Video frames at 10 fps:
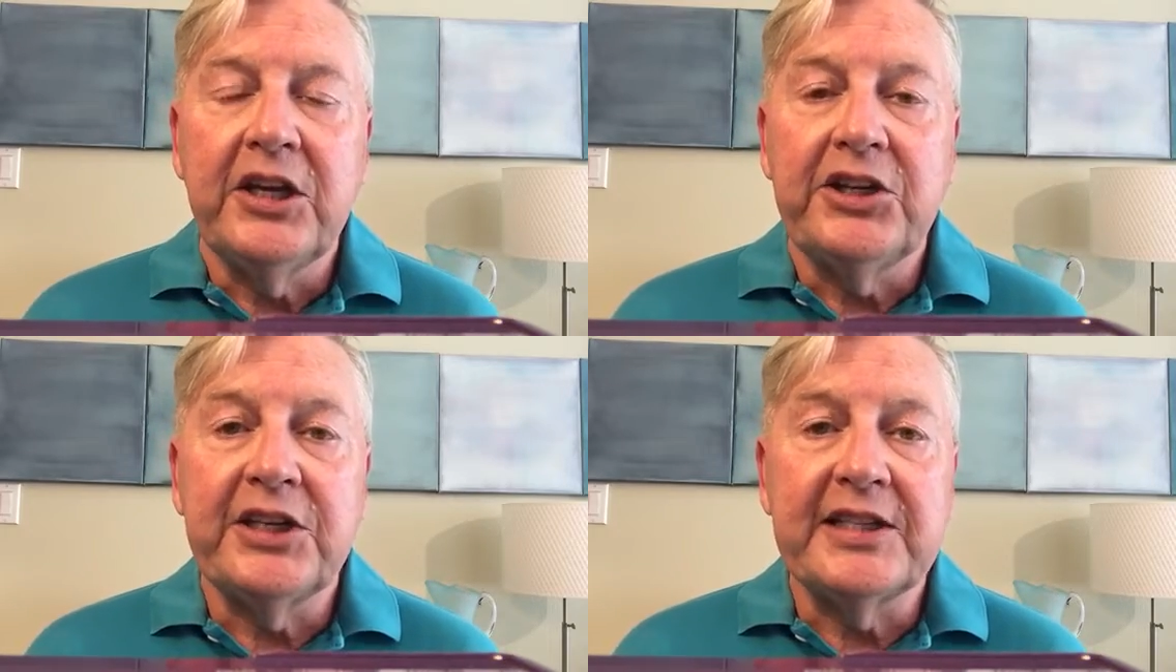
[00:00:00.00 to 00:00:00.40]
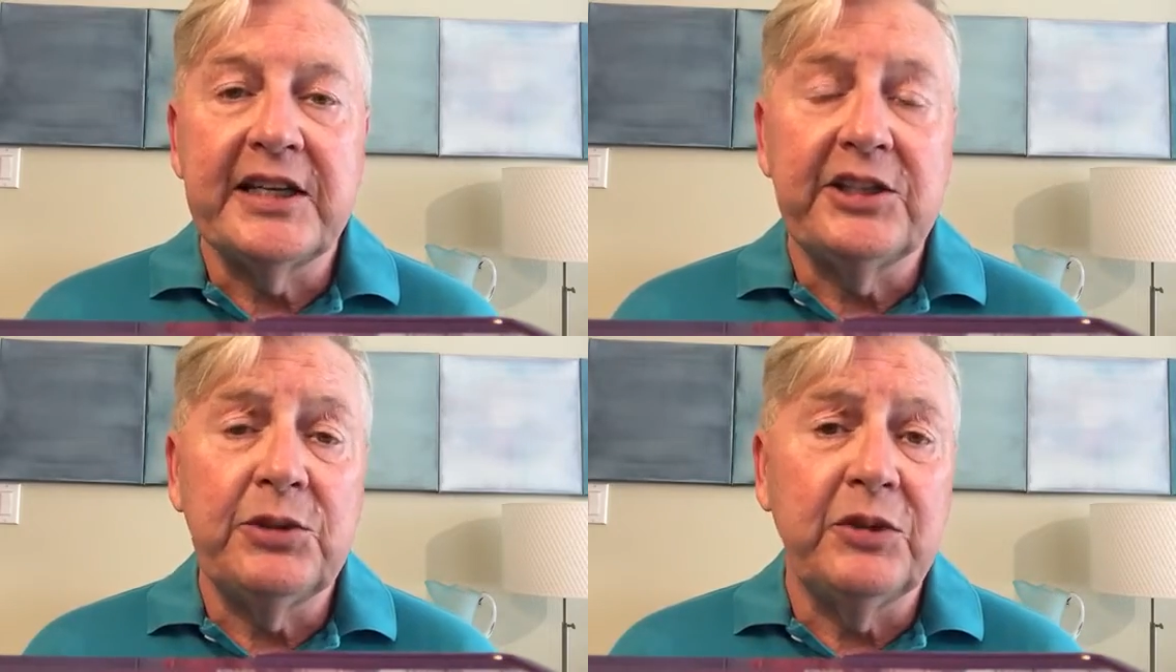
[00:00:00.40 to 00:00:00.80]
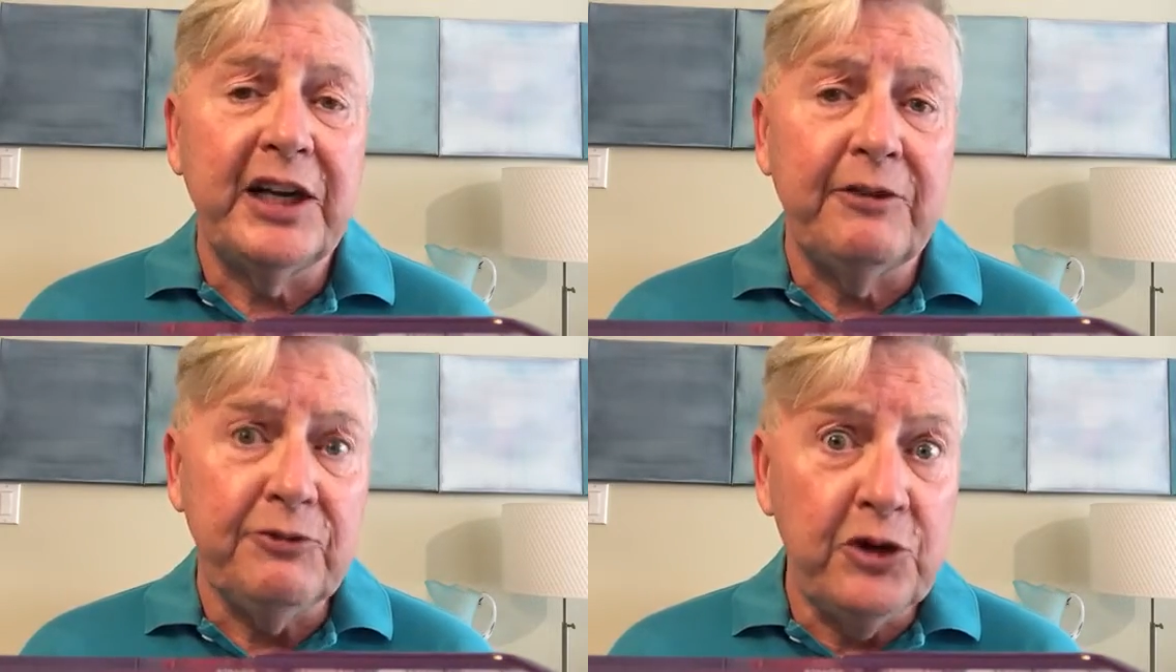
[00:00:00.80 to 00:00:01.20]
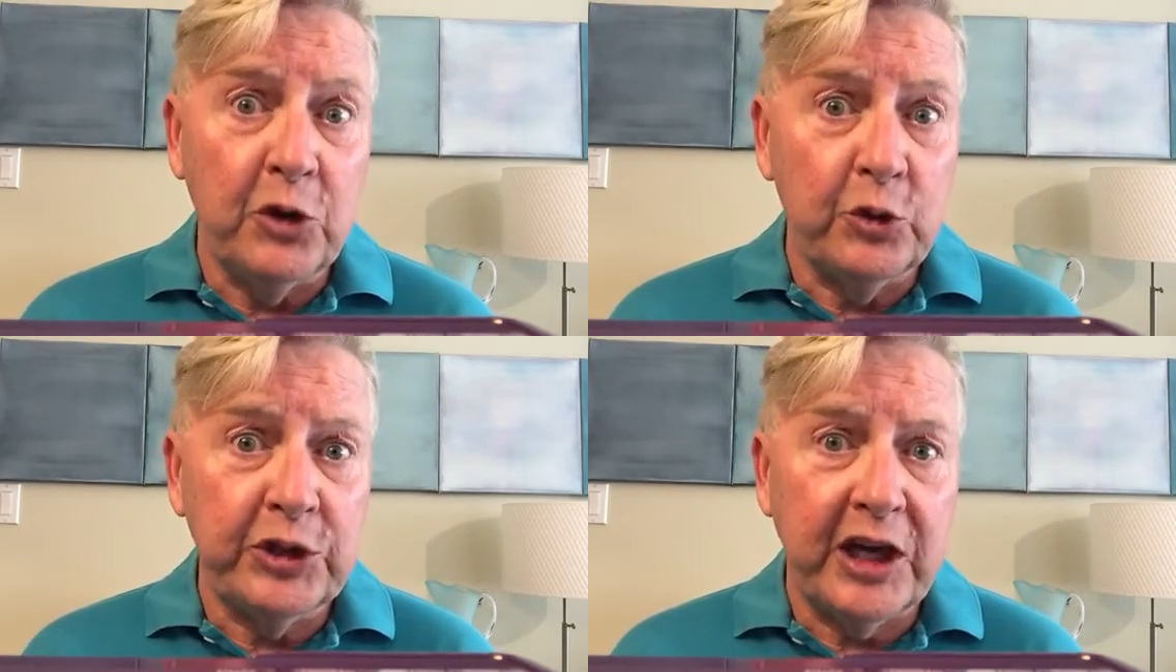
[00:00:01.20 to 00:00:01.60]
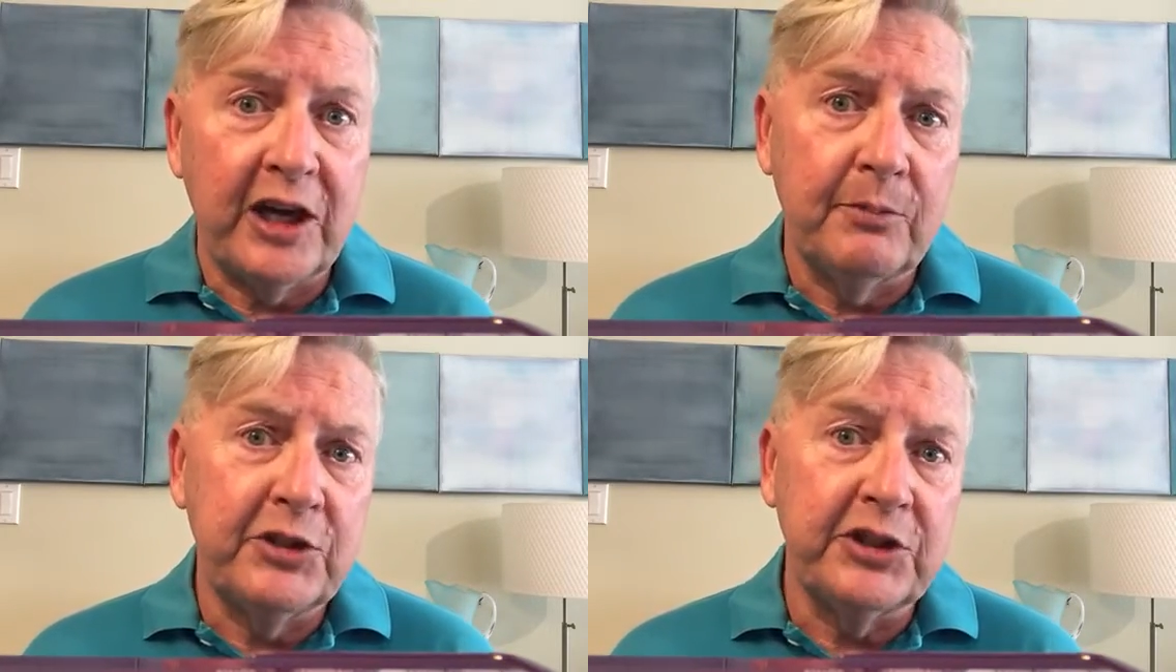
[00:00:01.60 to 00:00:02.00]
she said she would have no
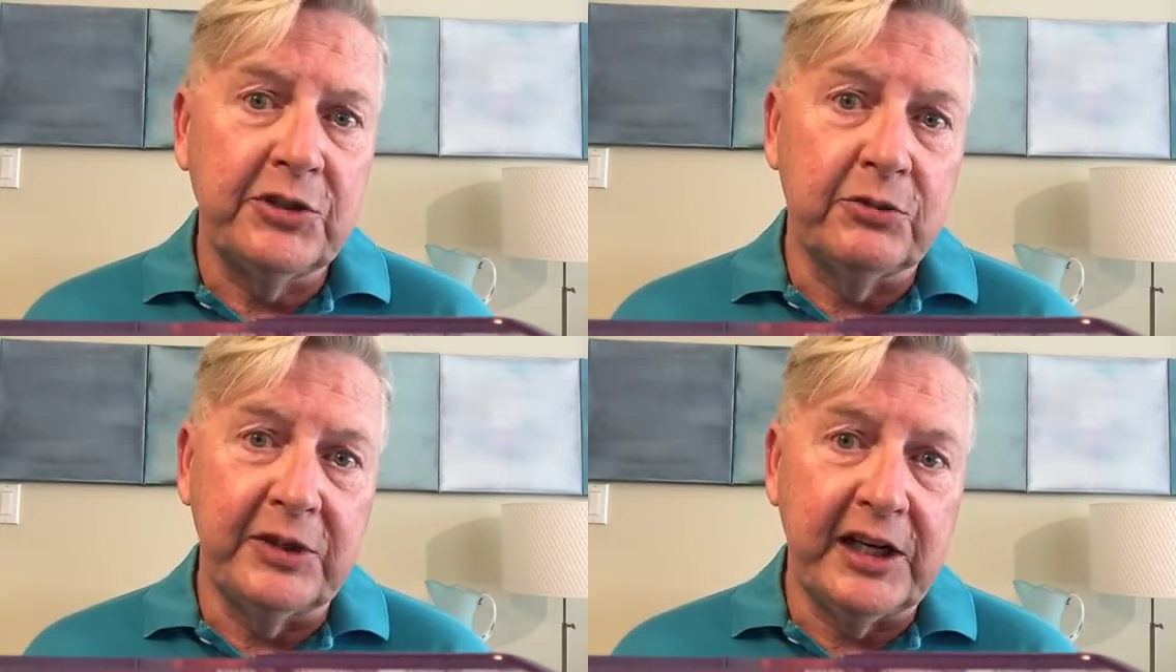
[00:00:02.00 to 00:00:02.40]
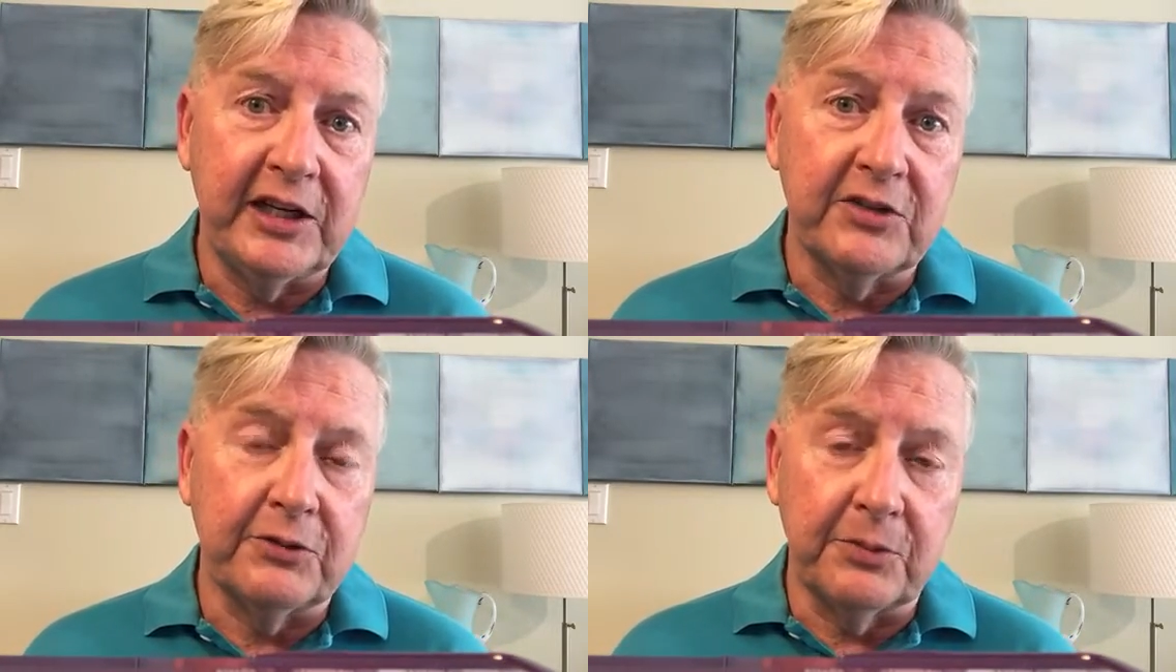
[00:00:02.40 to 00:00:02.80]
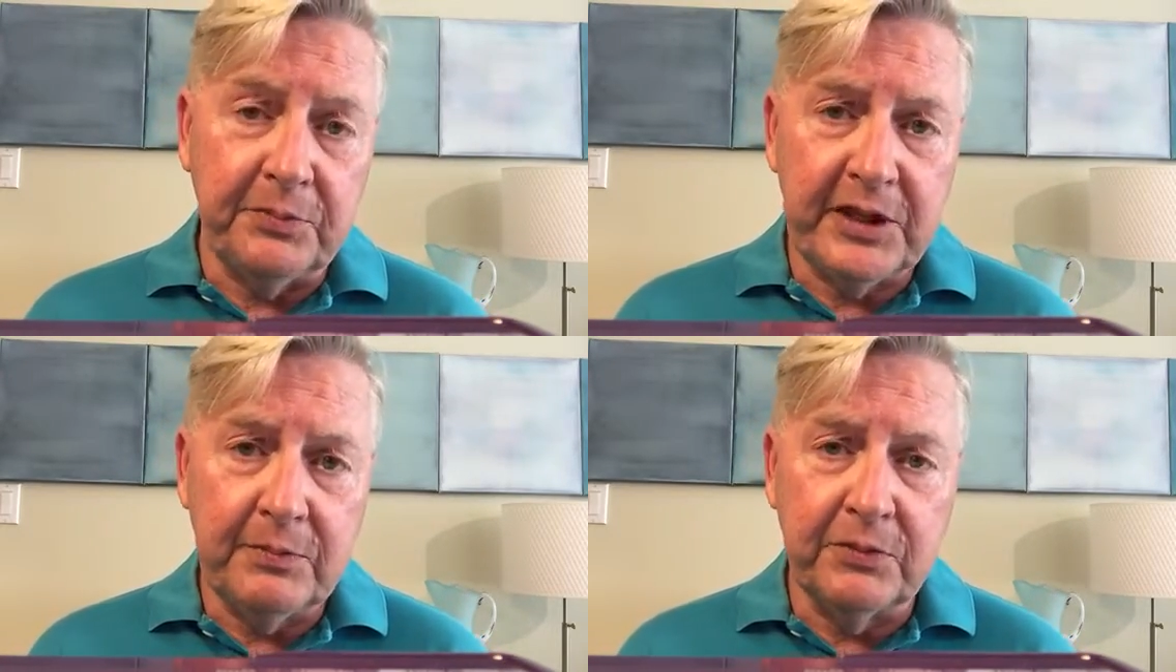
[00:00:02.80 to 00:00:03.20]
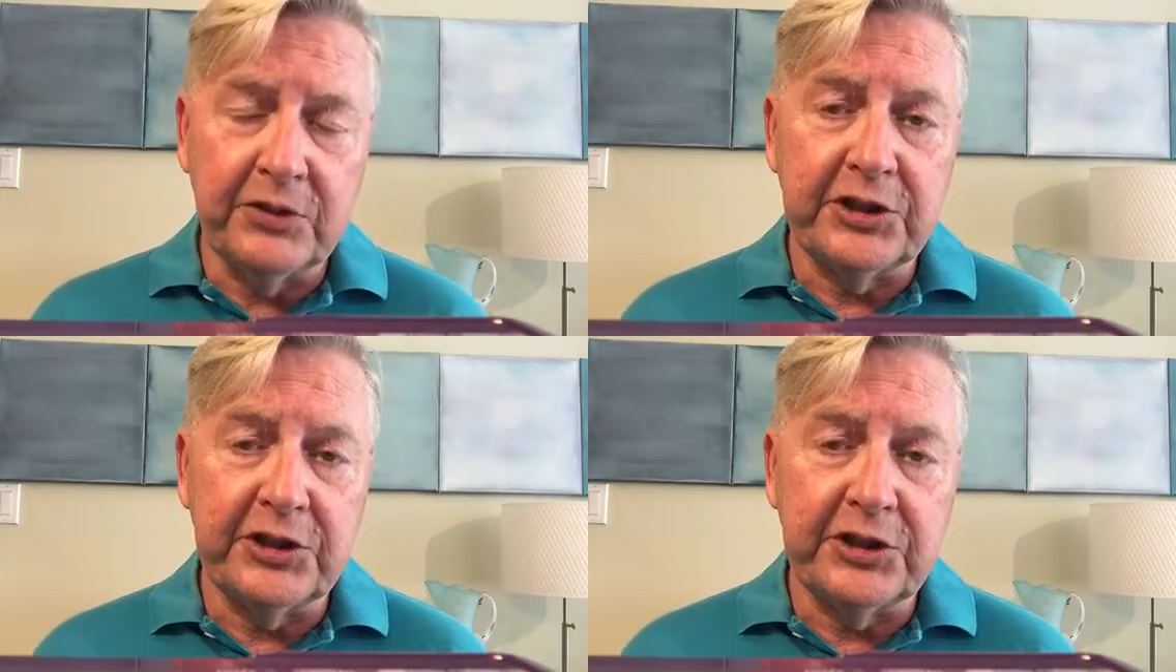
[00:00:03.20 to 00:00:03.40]
time to do readings for people.